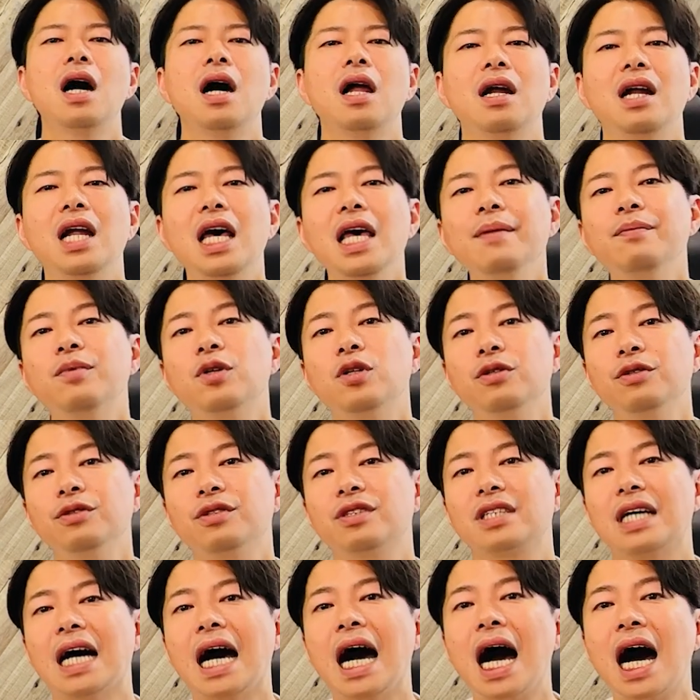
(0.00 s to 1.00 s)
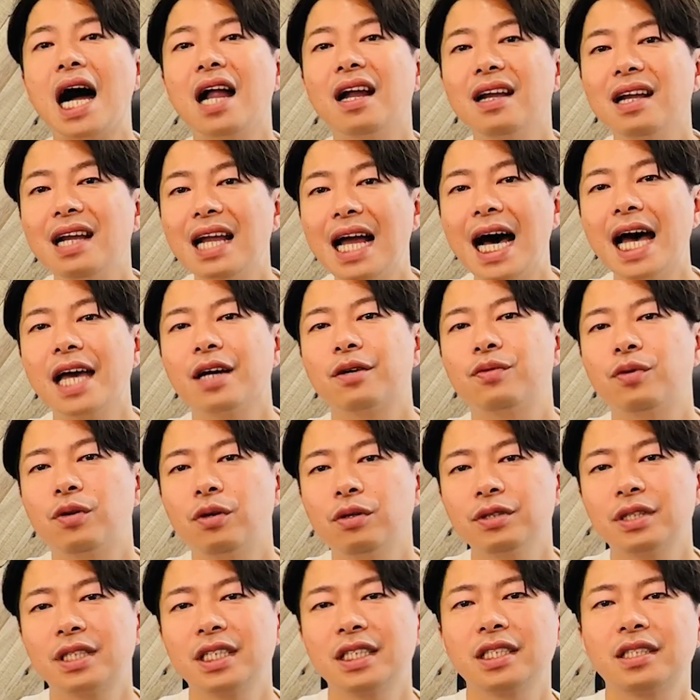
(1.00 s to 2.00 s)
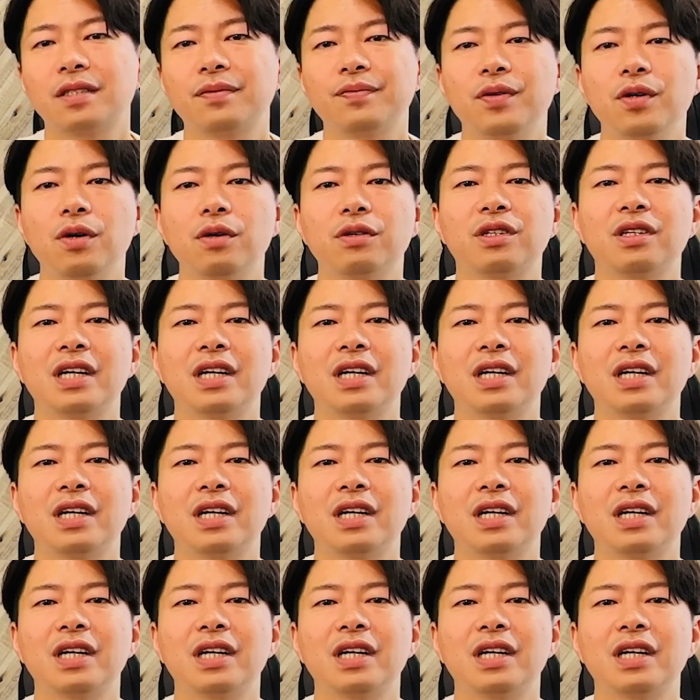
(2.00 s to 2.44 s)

Labels are like folders for